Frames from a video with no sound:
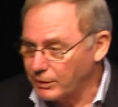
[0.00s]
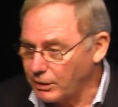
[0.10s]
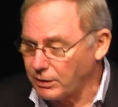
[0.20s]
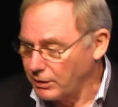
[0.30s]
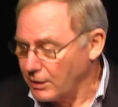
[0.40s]

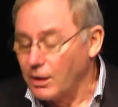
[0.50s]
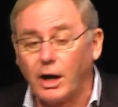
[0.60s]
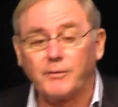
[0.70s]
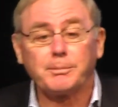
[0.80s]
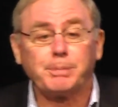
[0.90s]
Oh,
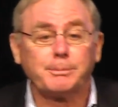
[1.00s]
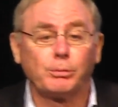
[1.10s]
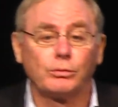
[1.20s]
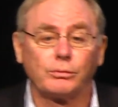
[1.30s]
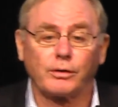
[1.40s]
I've had
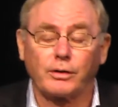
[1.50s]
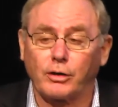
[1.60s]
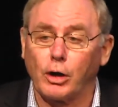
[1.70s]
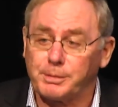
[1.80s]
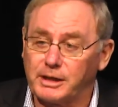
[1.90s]
people
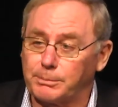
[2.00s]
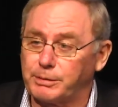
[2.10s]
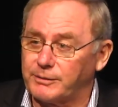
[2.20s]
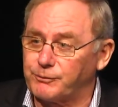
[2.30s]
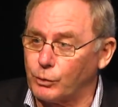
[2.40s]
copy our
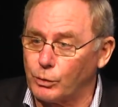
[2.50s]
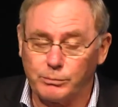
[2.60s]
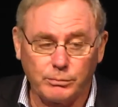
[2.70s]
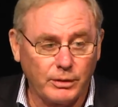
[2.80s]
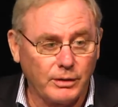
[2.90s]
platform
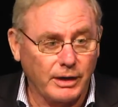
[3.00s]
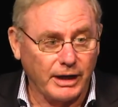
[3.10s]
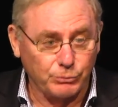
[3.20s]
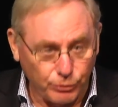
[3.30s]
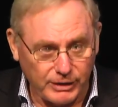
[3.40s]

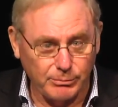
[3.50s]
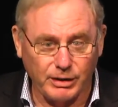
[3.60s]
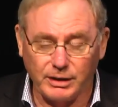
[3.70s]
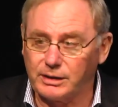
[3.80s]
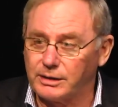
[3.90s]
and ring
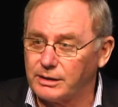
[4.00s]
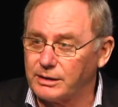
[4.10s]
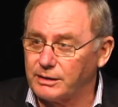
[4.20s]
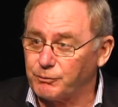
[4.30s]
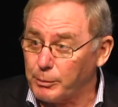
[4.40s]
me
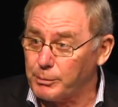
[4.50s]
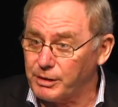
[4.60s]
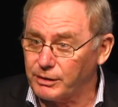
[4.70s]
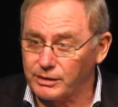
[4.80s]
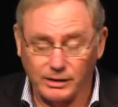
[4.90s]
from
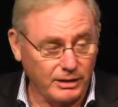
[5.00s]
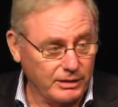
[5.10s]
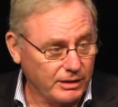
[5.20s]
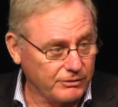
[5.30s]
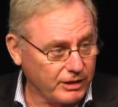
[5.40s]
America
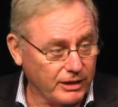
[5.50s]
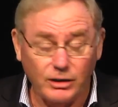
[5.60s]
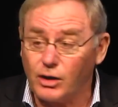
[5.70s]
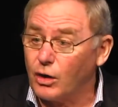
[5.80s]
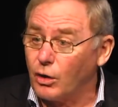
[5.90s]
and say,
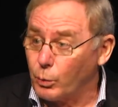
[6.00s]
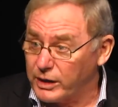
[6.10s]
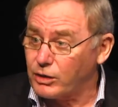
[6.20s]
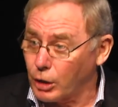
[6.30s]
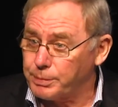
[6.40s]
we
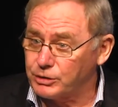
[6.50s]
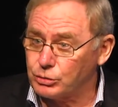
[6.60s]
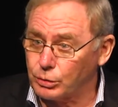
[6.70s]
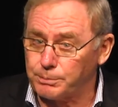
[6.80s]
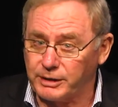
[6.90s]
copied
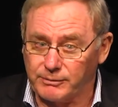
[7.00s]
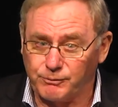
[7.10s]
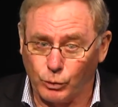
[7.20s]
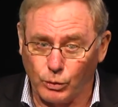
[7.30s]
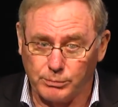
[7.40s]
your
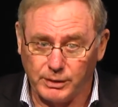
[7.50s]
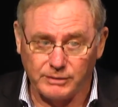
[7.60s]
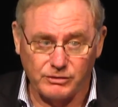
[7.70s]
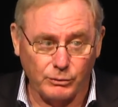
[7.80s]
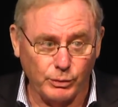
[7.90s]
platform,
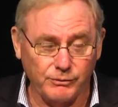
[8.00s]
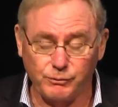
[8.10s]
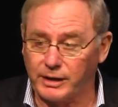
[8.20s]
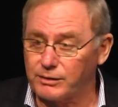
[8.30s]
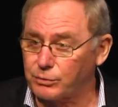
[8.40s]
and so we've
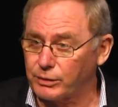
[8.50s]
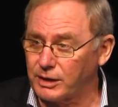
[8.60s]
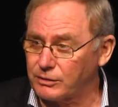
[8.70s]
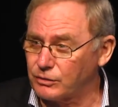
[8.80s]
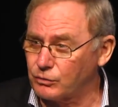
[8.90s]
had
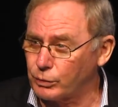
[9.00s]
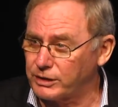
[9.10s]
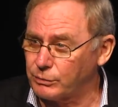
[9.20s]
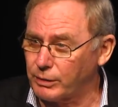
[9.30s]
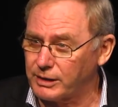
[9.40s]

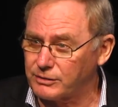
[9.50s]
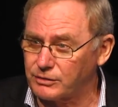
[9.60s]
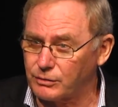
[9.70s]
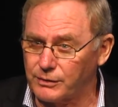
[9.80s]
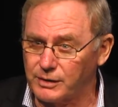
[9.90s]
320
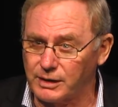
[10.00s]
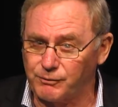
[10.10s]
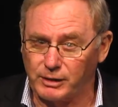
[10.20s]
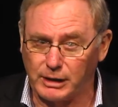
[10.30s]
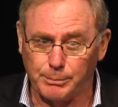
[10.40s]
raises on there
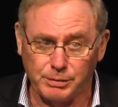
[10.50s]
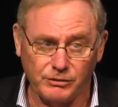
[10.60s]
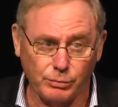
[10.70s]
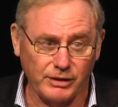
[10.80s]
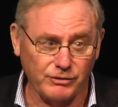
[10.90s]
for
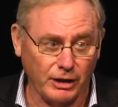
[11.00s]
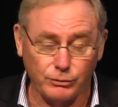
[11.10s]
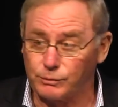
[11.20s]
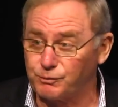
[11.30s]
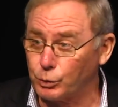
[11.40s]
companies raised
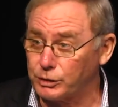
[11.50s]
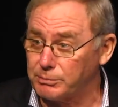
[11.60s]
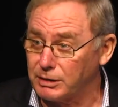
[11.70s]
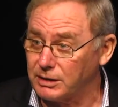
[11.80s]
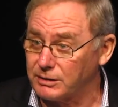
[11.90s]
140
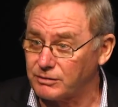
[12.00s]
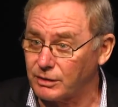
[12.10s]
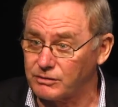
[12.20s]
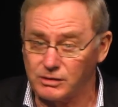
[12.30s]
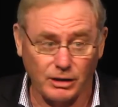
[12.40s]
million. So
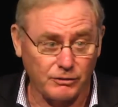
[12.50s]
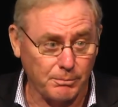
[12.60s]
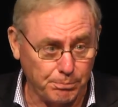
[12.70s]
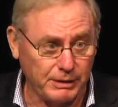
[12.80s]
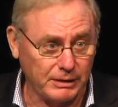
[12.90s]
it's, you know, it's a
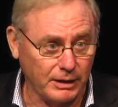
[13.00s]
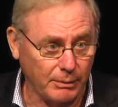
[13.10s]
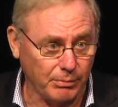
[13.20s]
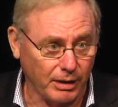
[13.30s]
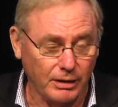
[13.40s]
big
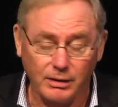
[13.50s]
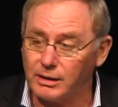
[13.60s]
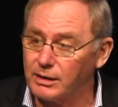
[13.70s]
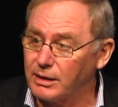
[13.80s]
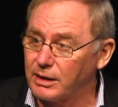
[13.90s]
number.
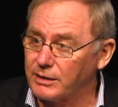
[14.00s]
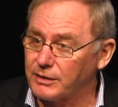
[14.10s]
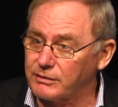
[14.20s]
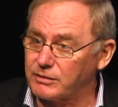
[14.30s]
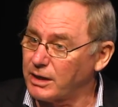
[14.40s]
And
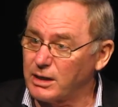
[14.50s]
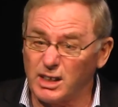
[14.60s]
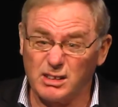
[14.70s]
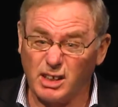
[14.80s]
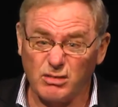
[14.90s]
they say,
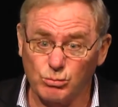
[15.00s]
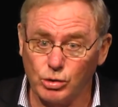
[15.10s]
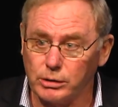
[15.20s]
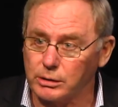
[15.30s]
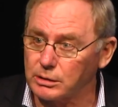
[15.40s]
it doesn't
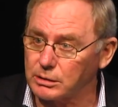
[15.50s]
work.